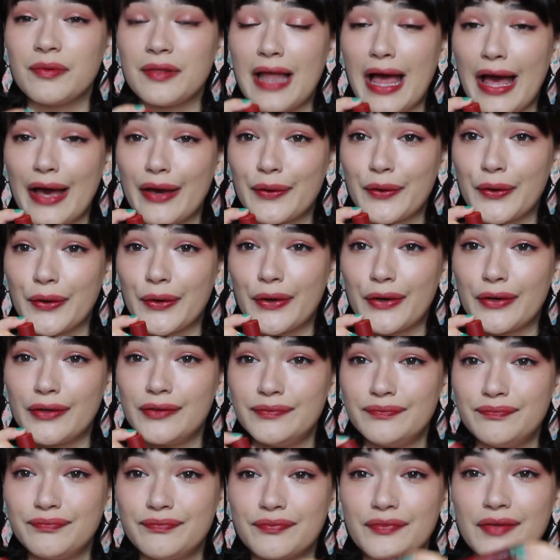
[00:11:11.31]
Lacquer
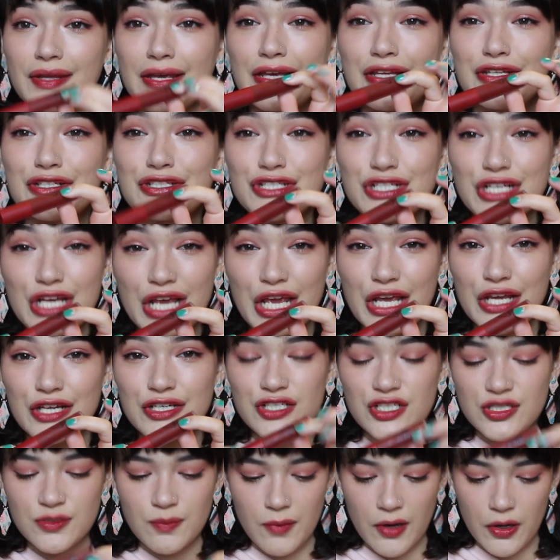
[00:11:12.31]
in
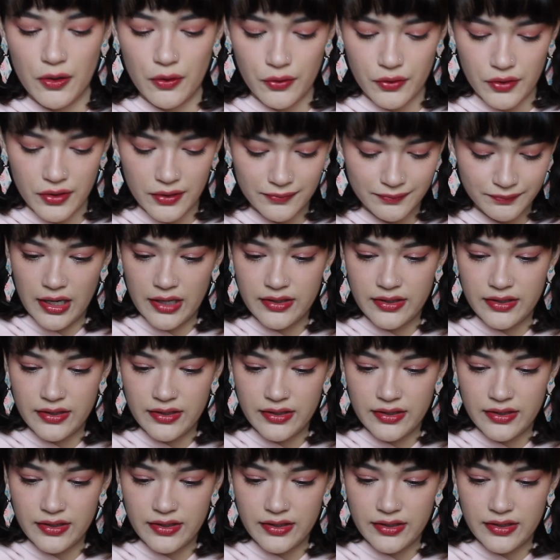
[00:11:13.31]
Change Mode.